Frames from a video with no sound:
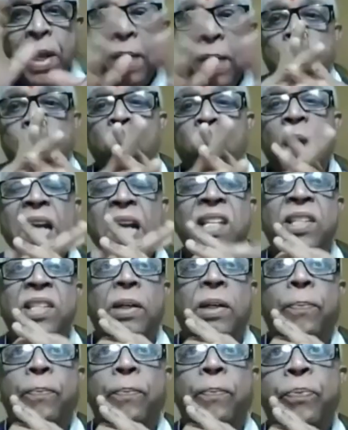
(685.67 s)
be able to answer.
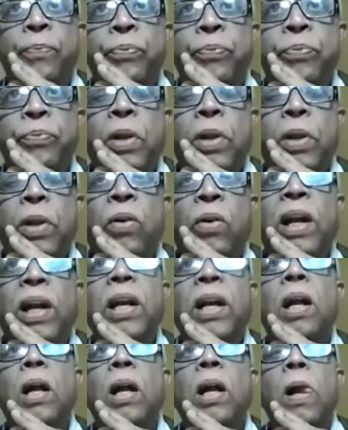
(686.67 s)

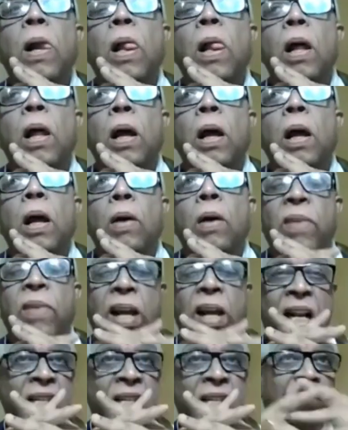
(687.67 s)
Right?
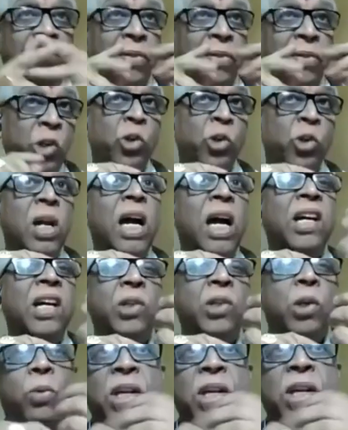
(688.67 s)
Whereas if Arjuna
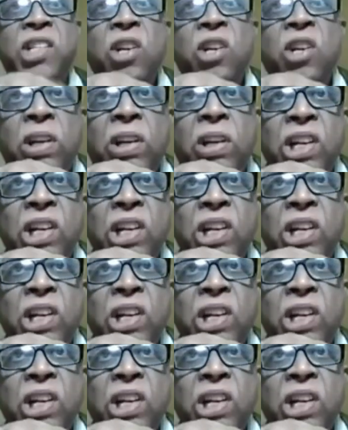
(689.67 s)
asks a question to